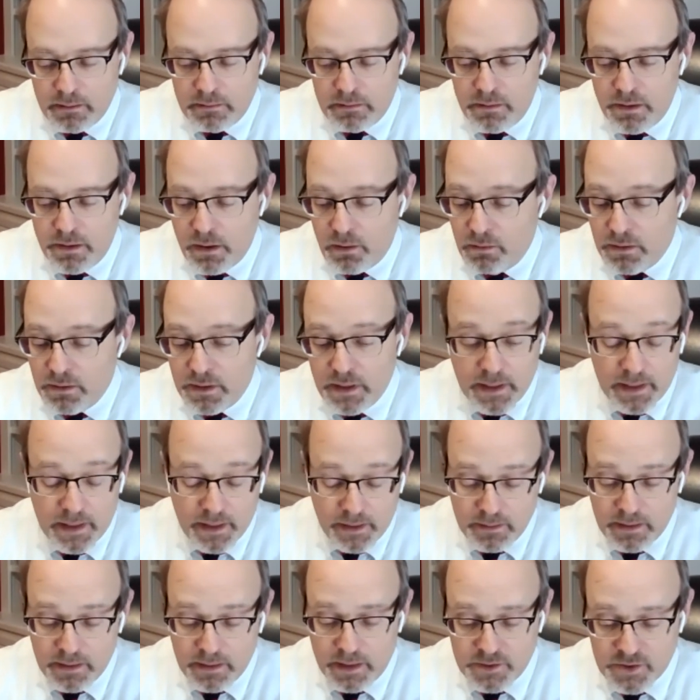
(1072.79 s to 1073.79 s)
note and
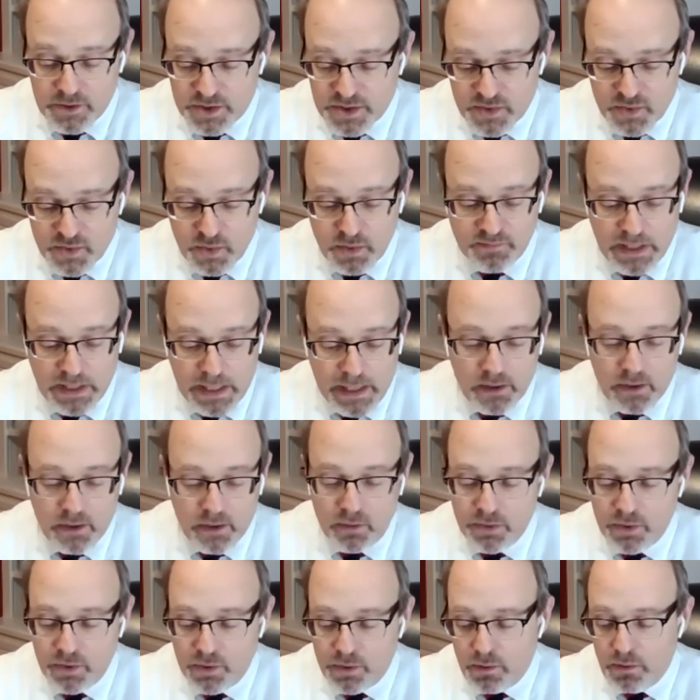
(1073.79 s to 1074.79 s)
just sort of
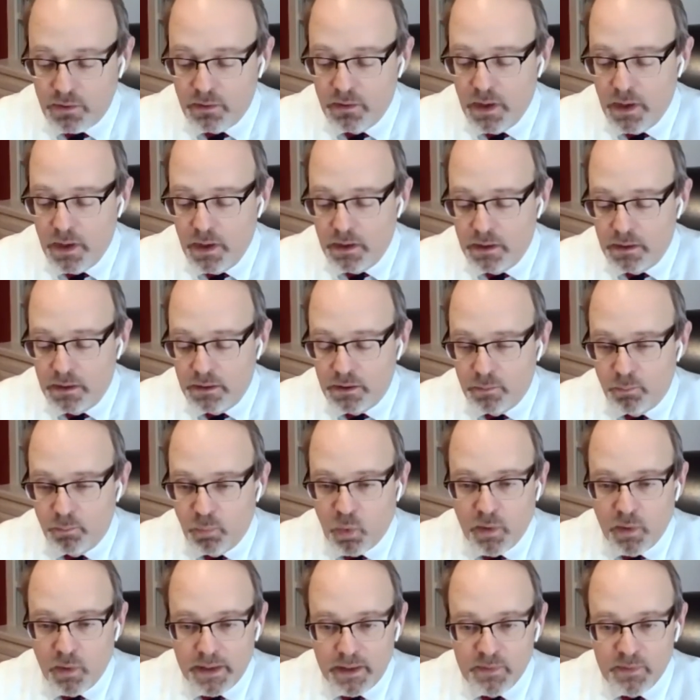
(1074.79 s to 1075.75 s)
echo your point.